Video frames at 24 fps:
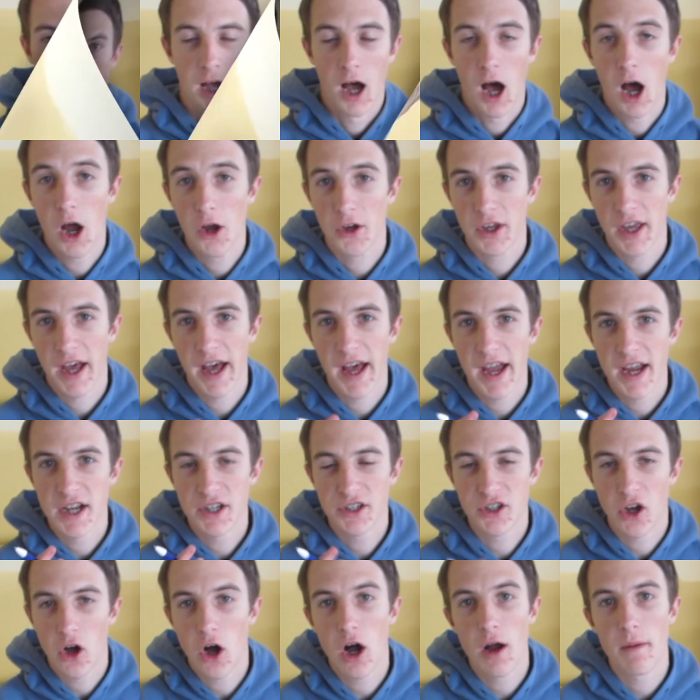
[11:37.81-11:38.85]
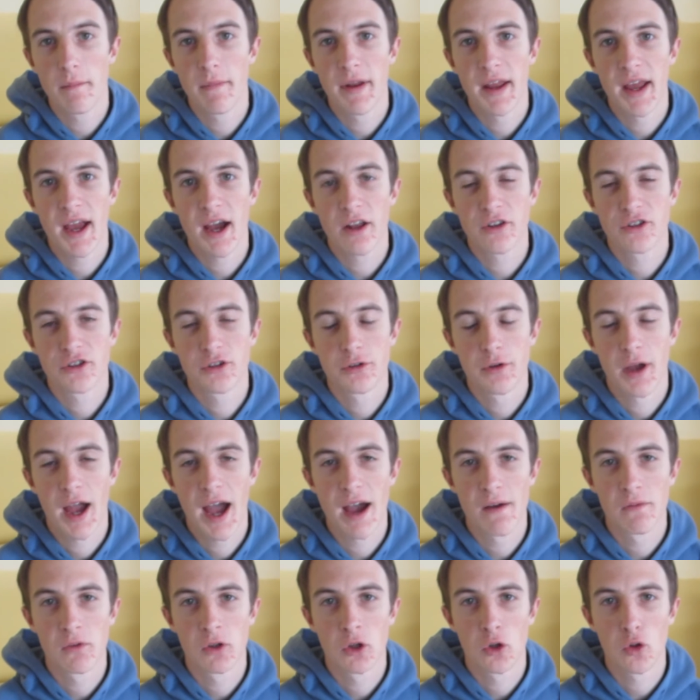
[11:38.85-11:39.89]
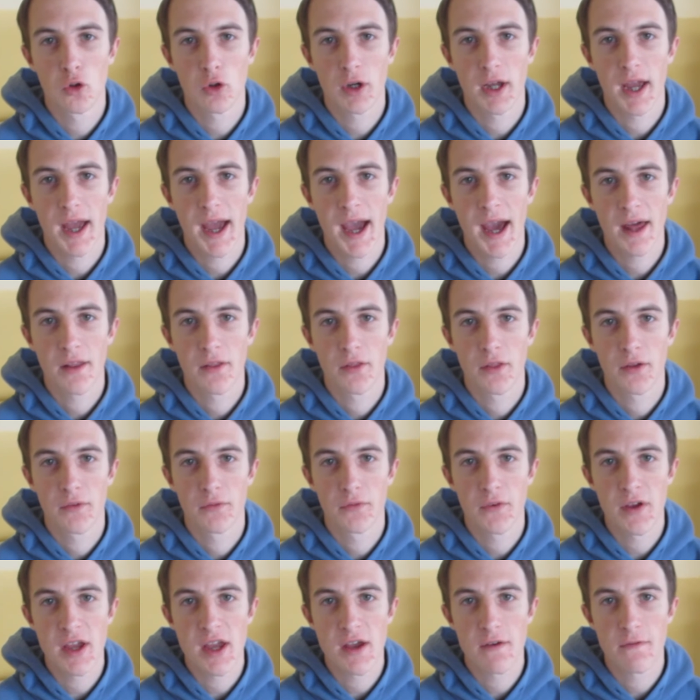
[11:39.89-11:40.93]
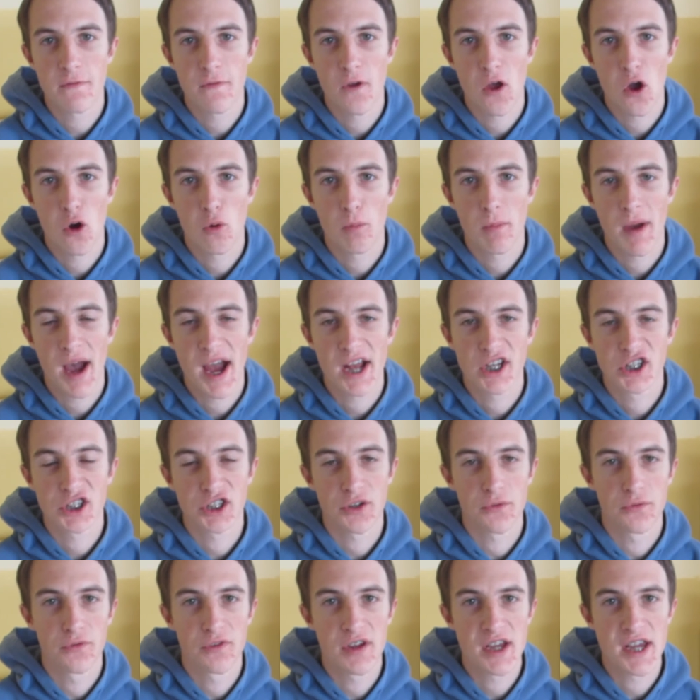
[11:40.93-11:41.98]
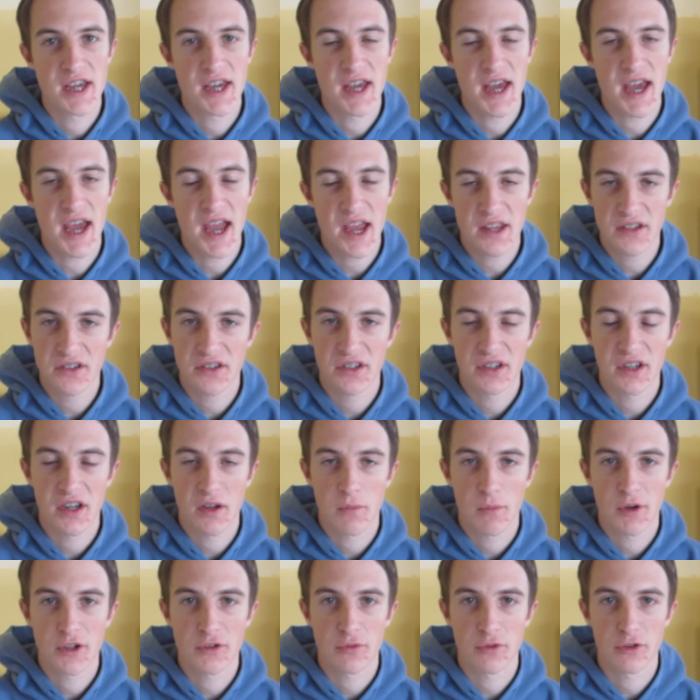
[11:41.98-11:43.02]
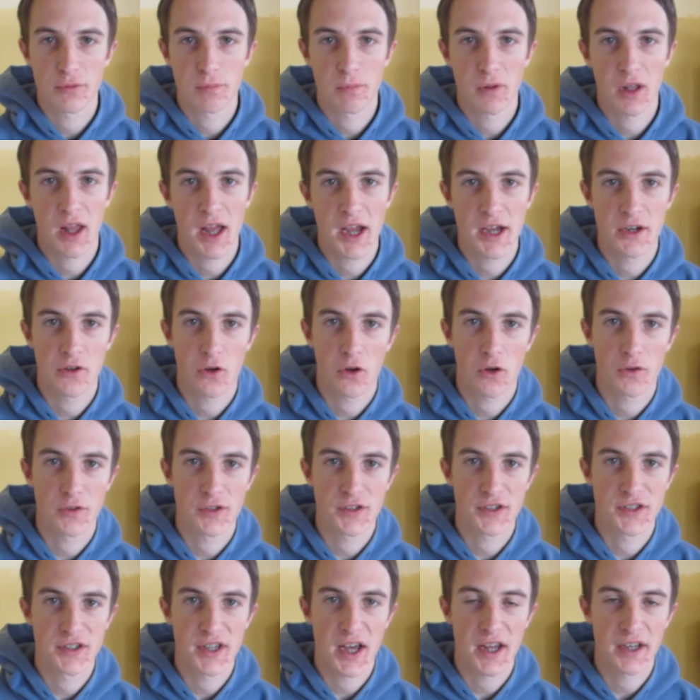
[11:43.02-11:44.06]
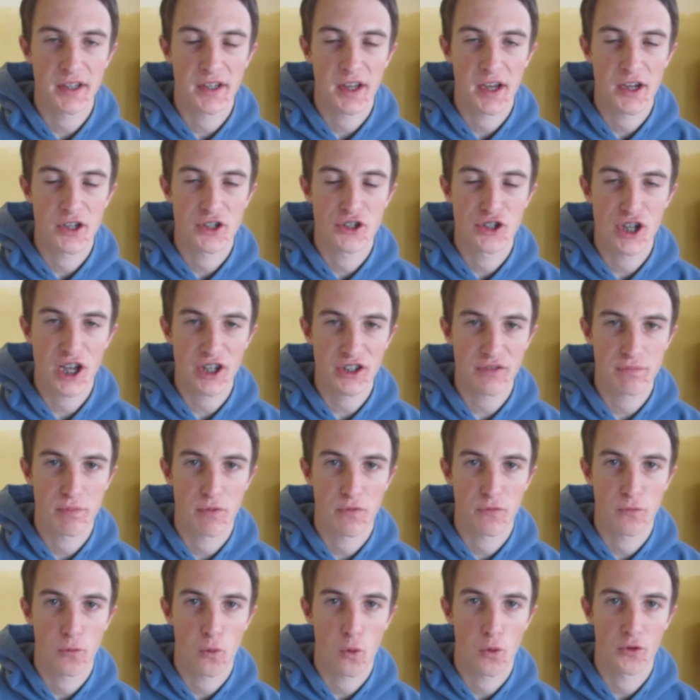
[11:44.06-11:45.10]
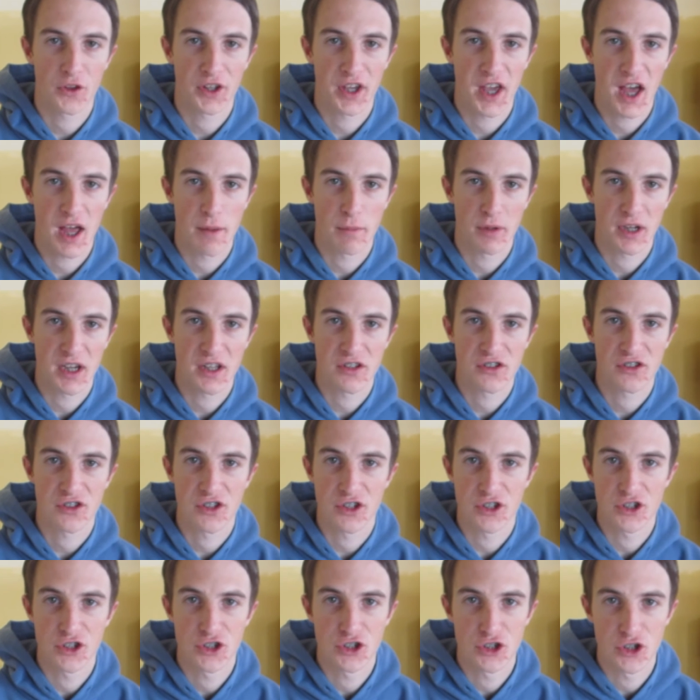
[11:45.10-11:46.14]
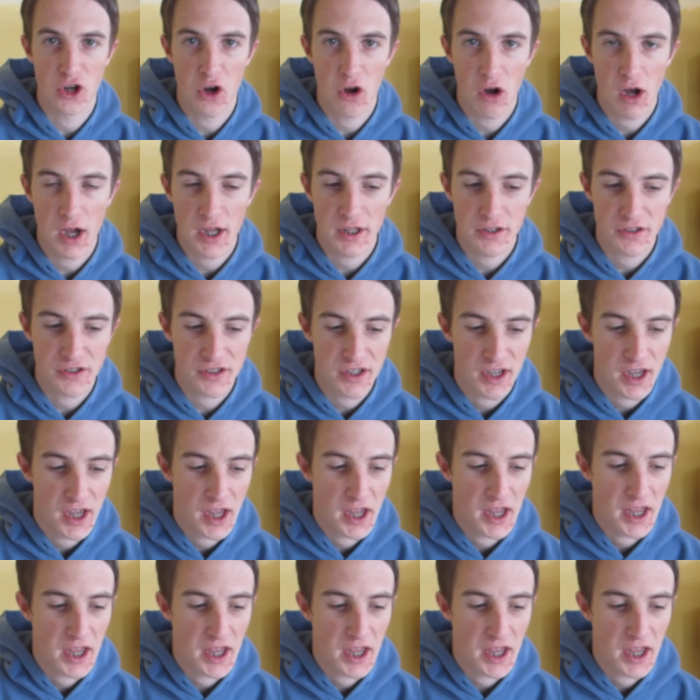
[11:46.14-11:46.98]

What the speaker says: Okay, time now to have a look at the VFL match v Essendon, which was played on Sunday just before the game against the Giants